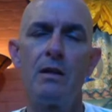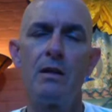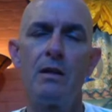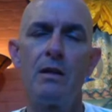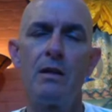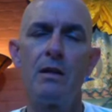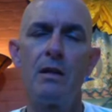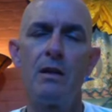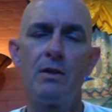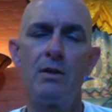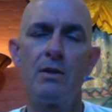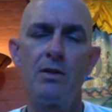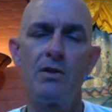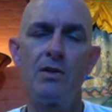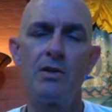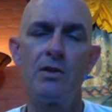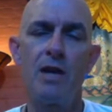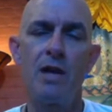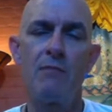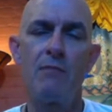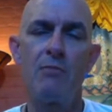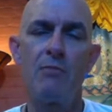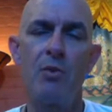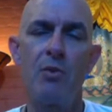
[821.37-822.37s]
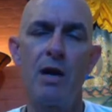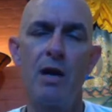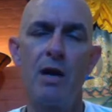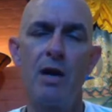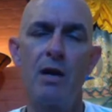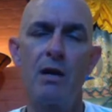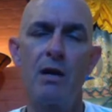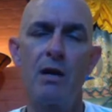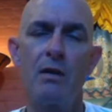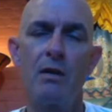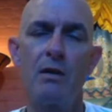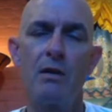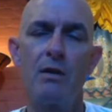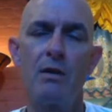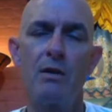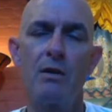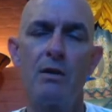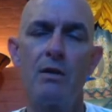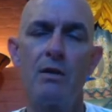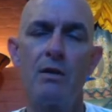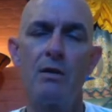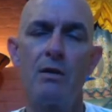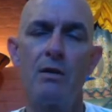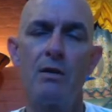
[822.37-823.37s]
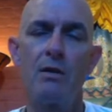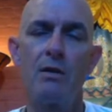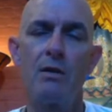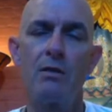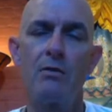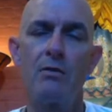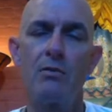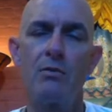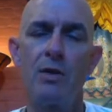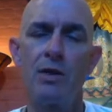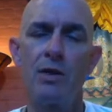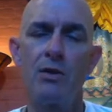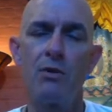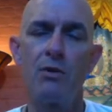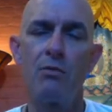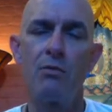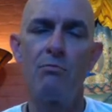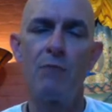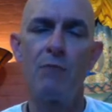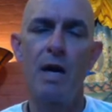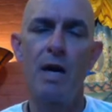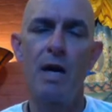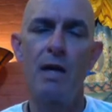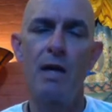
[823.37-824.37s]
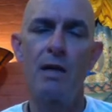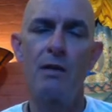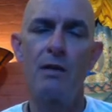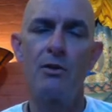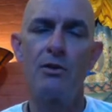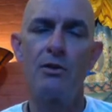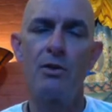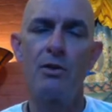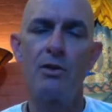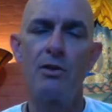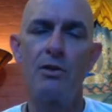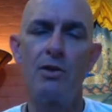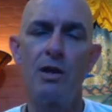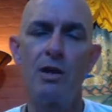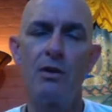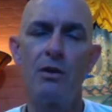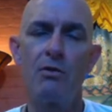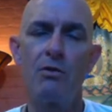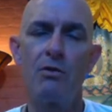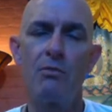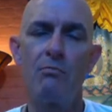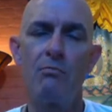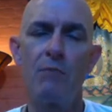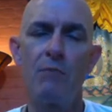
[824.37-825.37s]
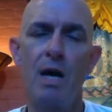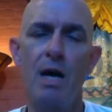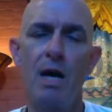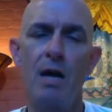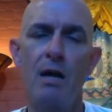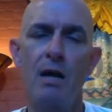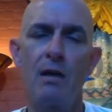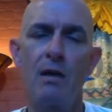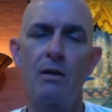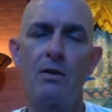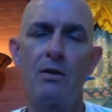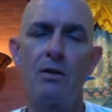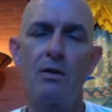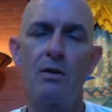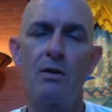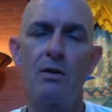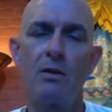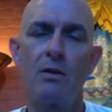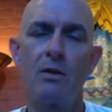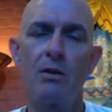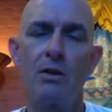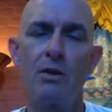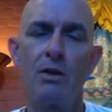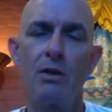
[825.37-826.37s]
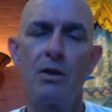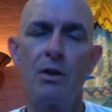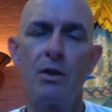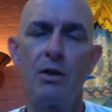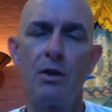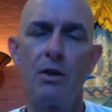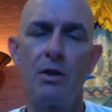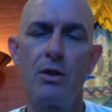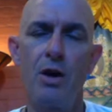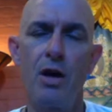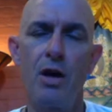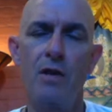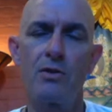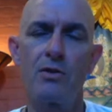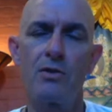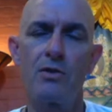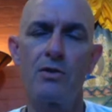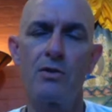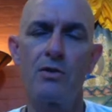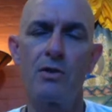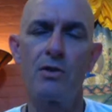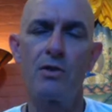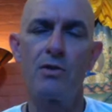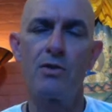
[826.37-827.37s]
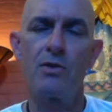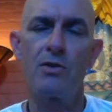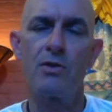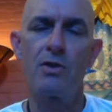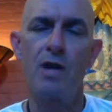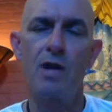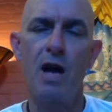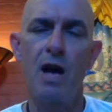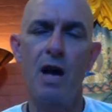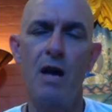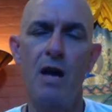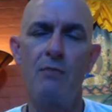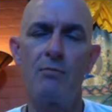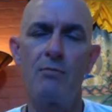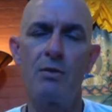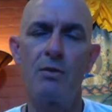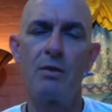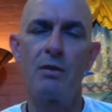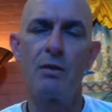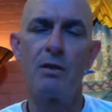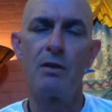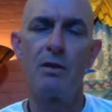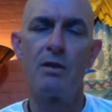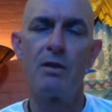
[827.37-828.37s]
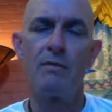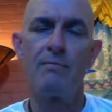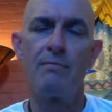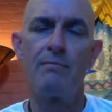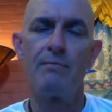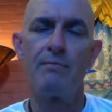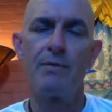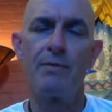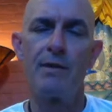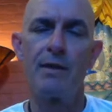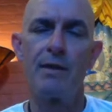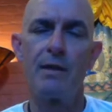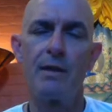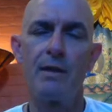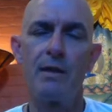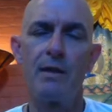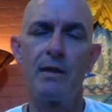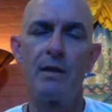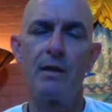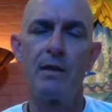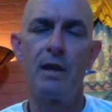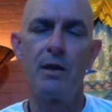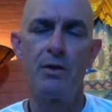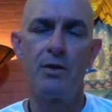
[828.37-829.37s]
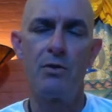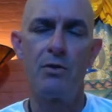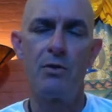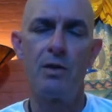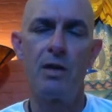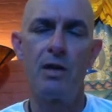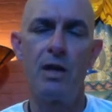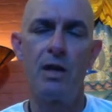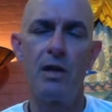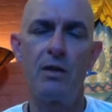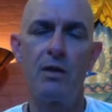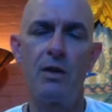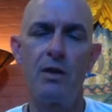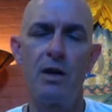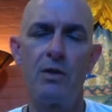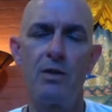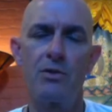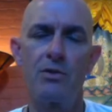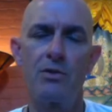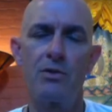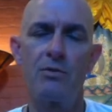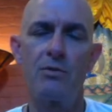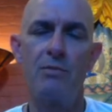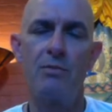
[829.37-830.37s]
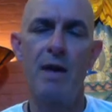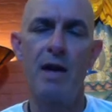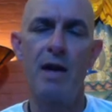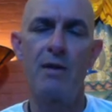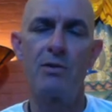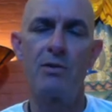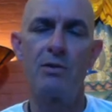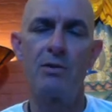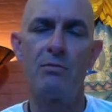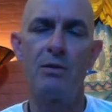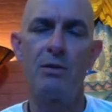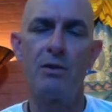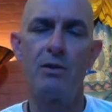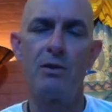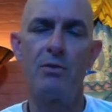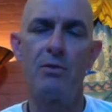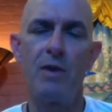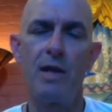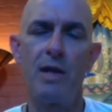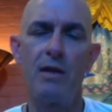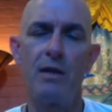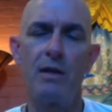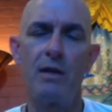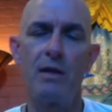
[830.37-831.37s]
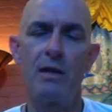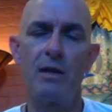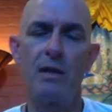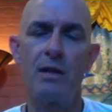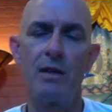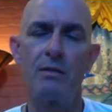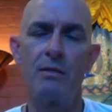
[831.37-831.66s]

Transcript: In the same way, when your mind looks at your mind, thoughts stop, and you attain unsurpassable awakening.